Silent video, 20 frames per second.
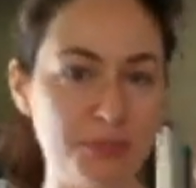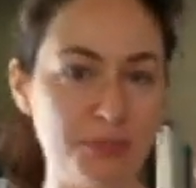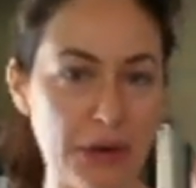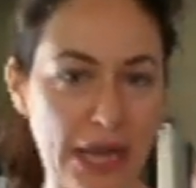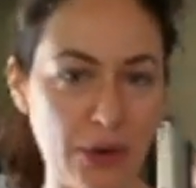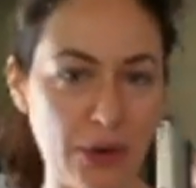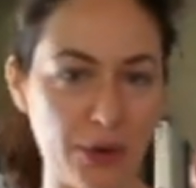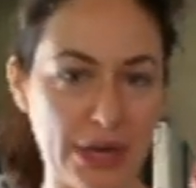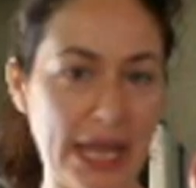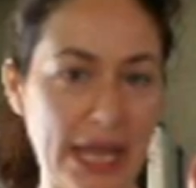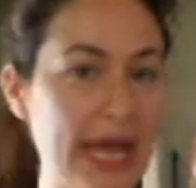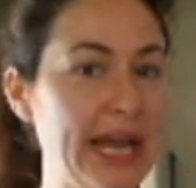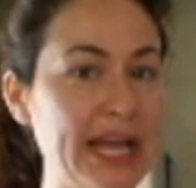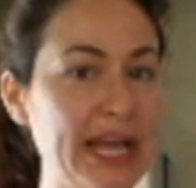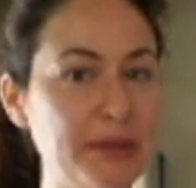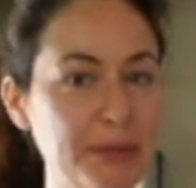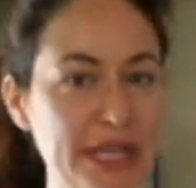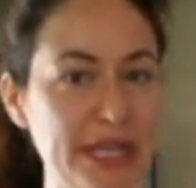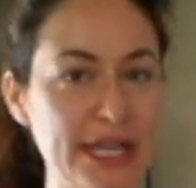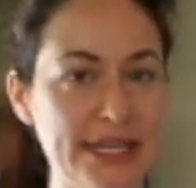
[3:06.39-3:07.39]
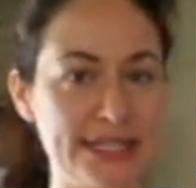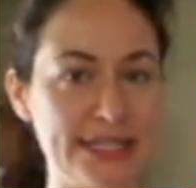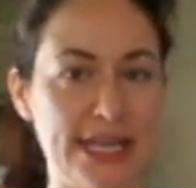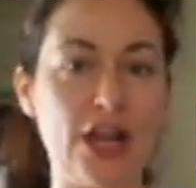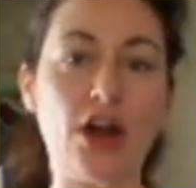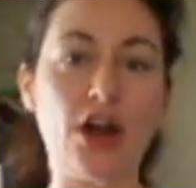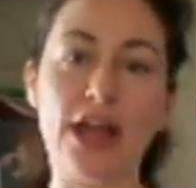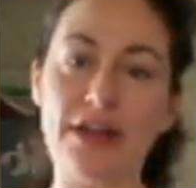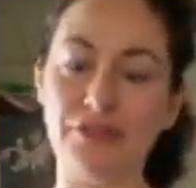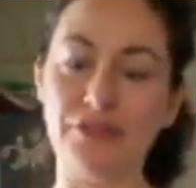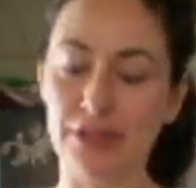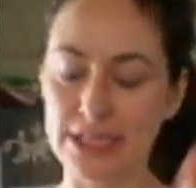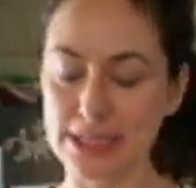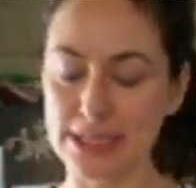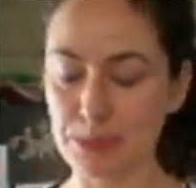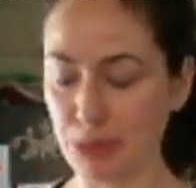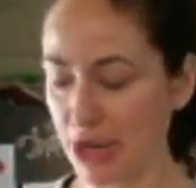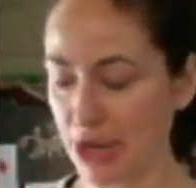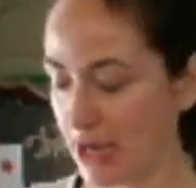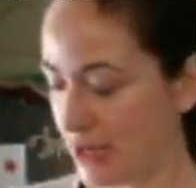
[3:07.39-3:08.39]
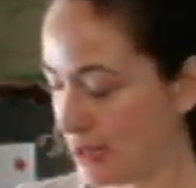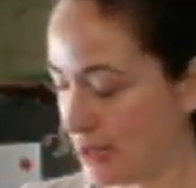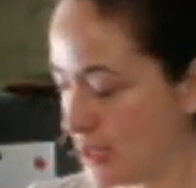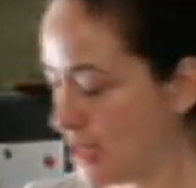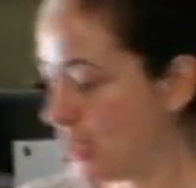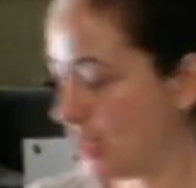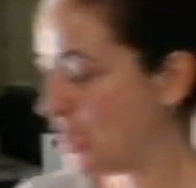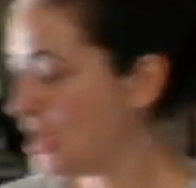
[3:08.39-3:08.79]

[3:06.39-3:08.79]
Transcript: should buy organic because they are heavily sprayed.